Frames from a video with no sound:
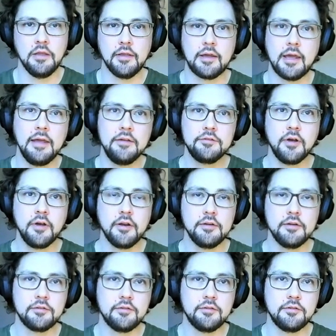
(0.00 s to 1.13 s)
in the case
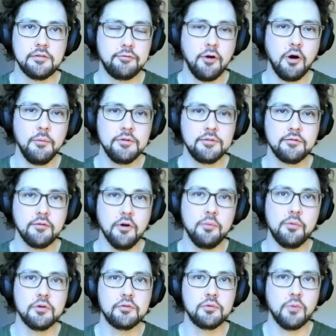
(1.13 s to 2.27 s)
studies, the performance of
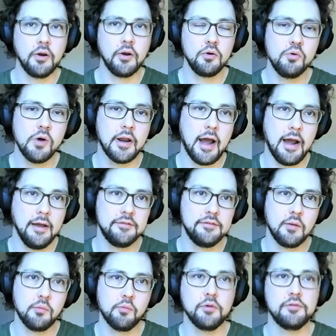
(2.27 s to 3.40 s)
oboist 1 who had
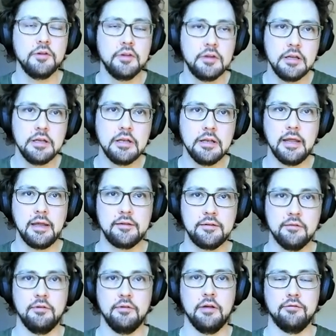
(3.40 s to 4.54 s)
ISAP was indeed
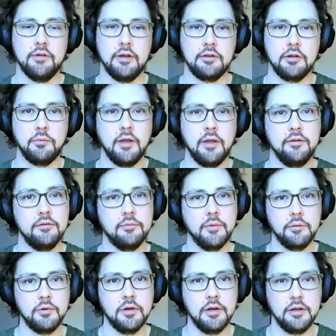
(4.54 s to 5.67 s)
negatively affected by these
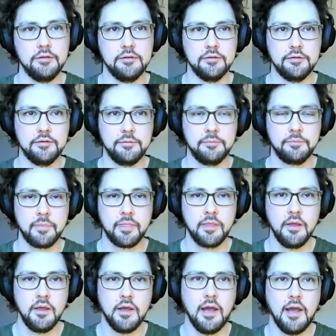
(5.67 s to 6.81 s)
manipulations.
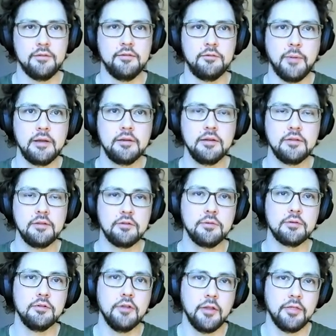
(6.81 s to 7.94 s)
As suspected, this
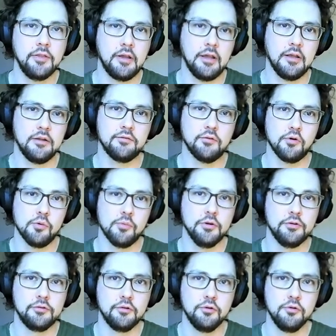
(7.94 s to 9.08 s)
was not the case for
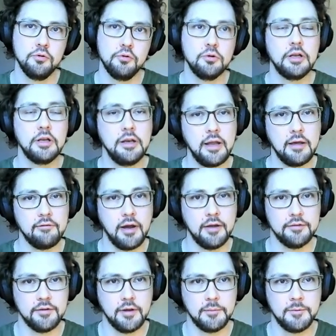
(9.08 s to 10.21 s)
oboist 2 who didn't have
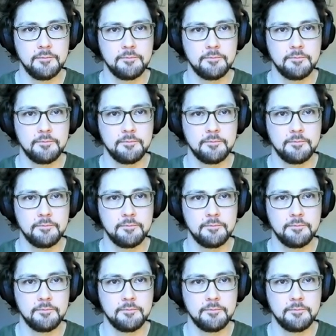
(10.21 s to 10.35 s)
ISAP.